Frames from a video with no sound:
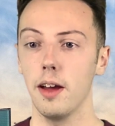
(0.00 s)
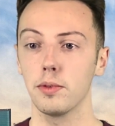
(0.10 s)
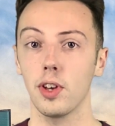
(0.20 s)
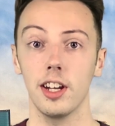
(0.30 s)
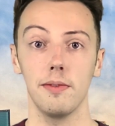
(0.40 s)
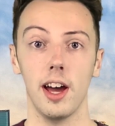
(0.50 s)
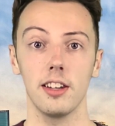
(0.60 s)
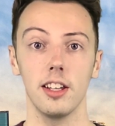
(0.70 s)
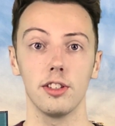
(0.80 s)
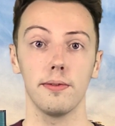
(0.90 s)
So I
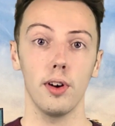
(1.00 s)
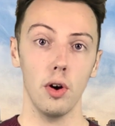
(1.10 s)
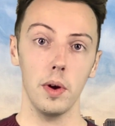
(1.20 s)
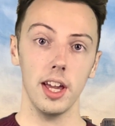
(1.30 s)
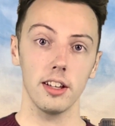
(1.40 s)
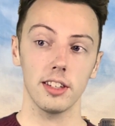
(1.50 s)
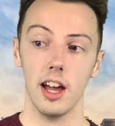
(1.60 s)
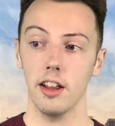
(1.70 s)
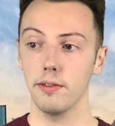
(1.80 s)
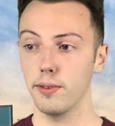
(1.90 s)
divided it into 4 weeks
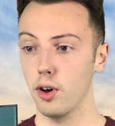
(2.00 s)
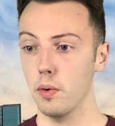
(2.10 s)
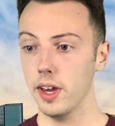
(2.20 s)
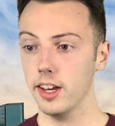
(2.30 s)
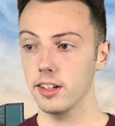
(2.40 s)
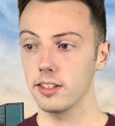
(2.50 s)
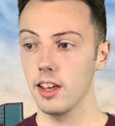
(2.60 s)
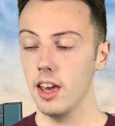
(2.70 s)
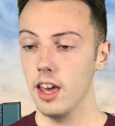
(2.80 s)
and 4 weeks,